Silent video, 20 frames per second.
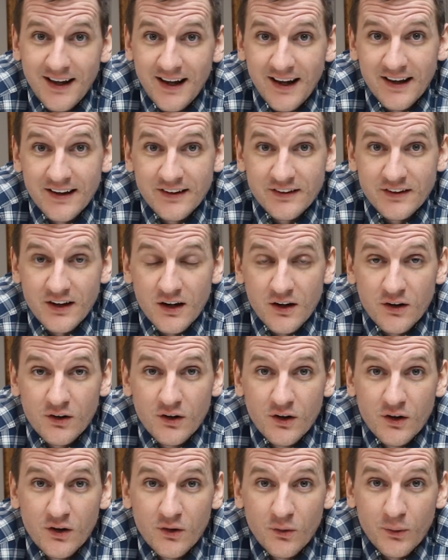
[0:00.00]
And
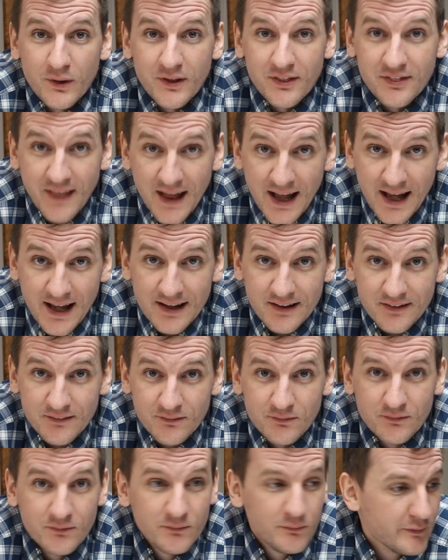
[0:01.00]
with that,
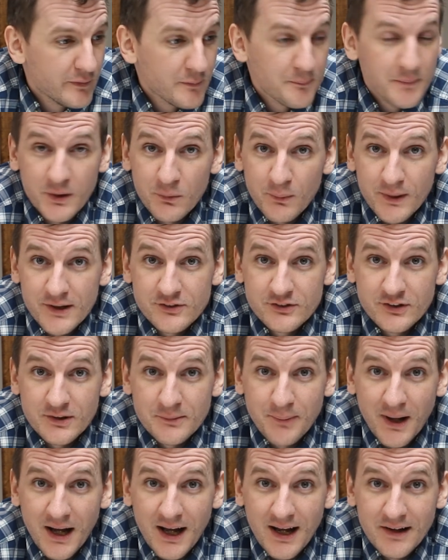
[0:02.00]
with the Midwest
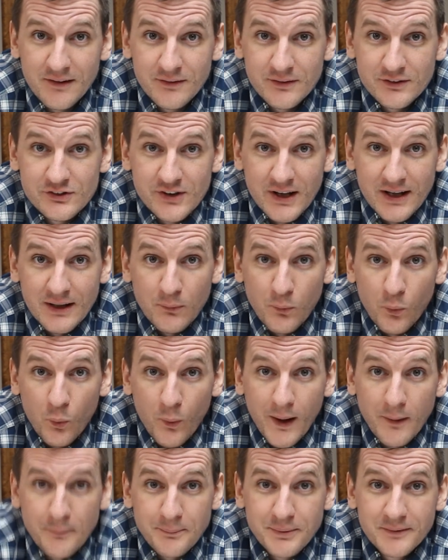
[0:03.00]
goodbye, we say,
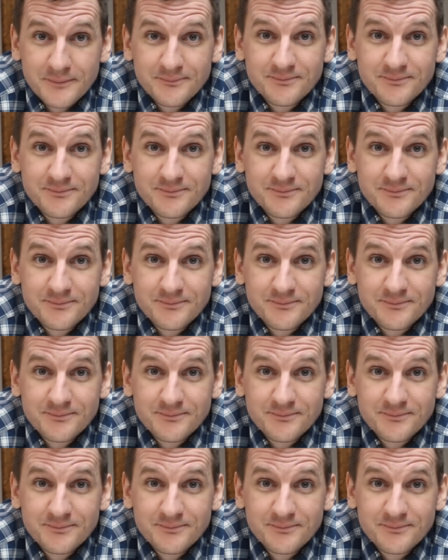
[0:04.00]
well,